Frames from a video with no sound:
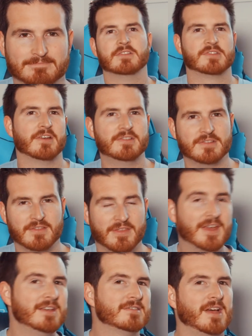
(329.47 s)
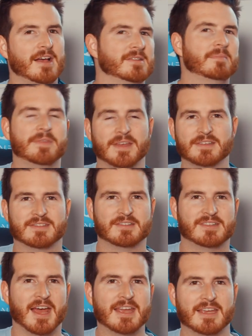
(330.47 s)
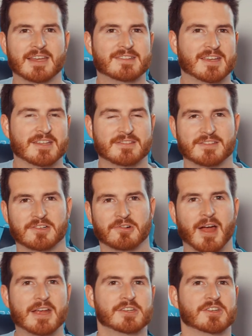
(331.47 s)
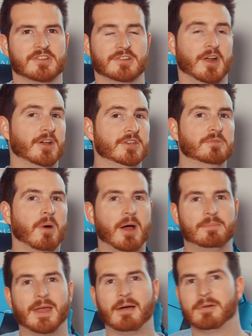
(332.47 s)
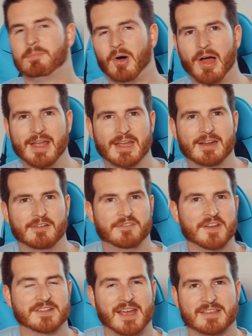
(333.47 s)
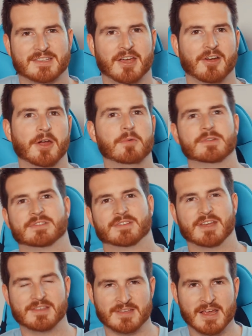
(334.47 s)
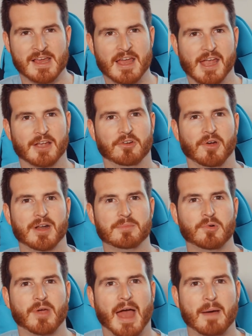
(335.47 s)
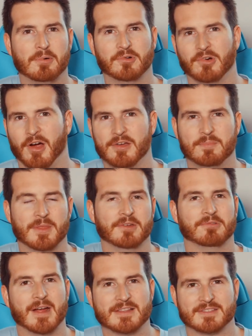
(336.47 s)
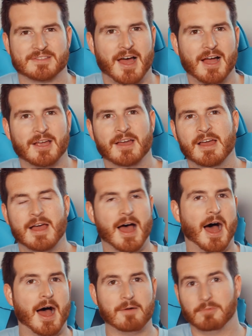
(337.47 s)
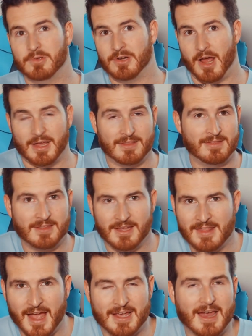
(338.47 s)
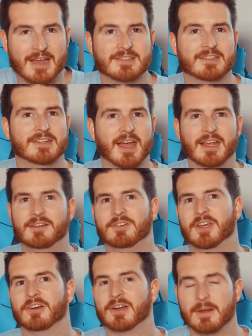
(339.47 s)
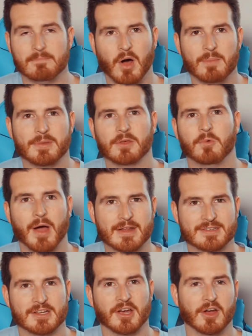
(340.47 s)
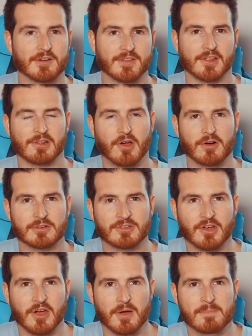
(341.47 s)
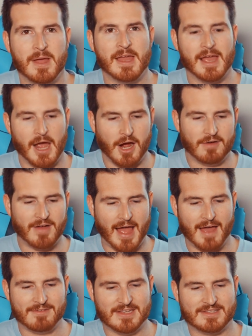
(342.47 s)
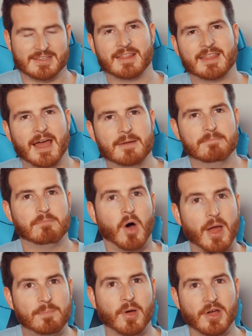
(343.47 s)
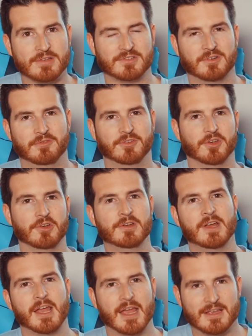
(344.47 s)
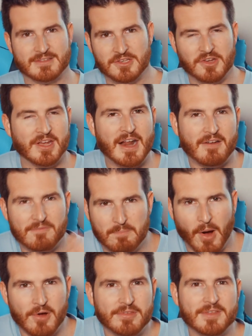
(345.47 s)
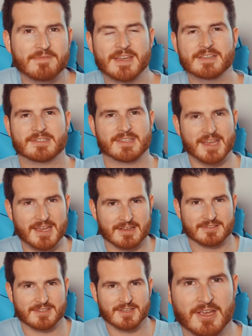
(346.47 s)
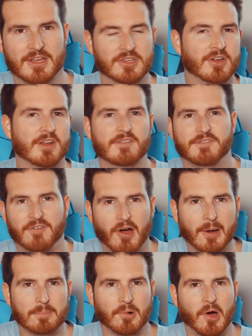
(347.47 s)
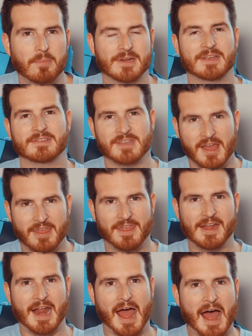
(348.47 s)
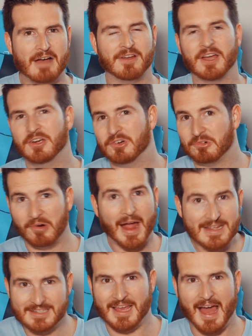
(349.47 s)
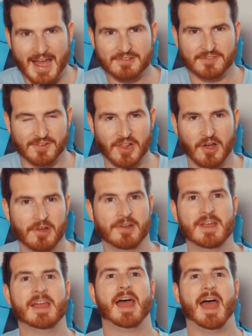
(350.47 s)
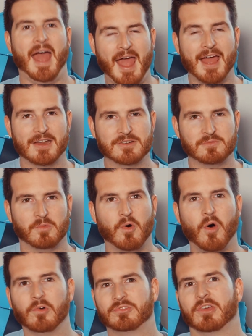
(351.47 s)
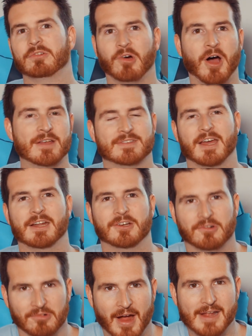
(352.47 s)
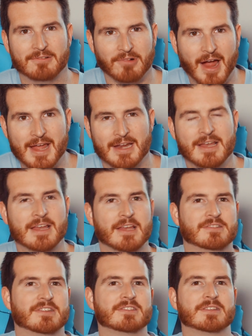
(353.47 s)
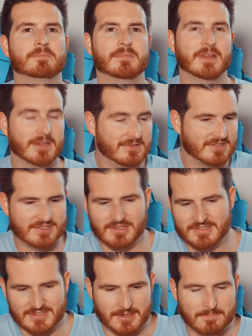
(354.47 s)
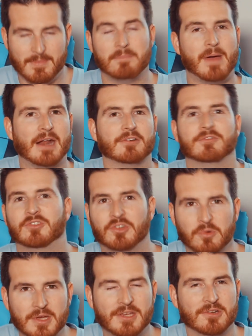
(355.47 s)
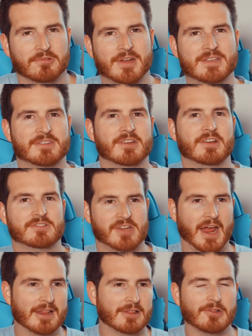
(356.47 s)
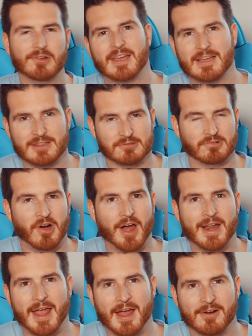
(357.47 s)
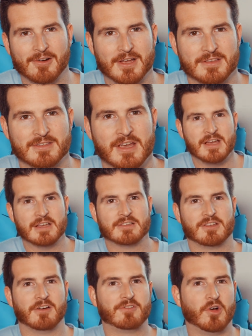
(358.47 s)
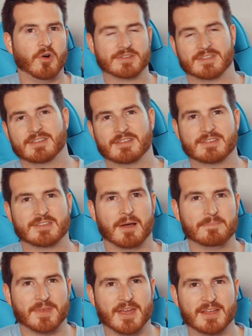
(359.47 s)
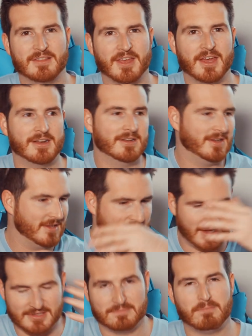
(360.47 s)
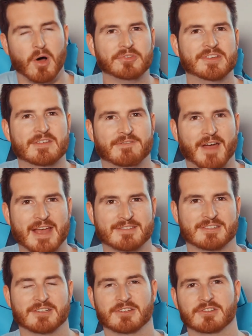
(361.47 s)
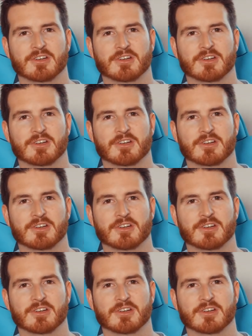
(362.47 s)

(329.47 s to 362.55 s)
So these are some things to take into consideration. You know, you might be able to buy in a fantastic area which sees incredible capital growth, but the rents suck. Well, you know, in that case, negative gearing might be the way to go for the long term. However, having said that, my personal view is that you can have both of these things. You can find properties that have great cash flow and will also rise at a great rate. It's just a matter of doing your research and looking in the right areas. So of course, this is something that is multifaceted.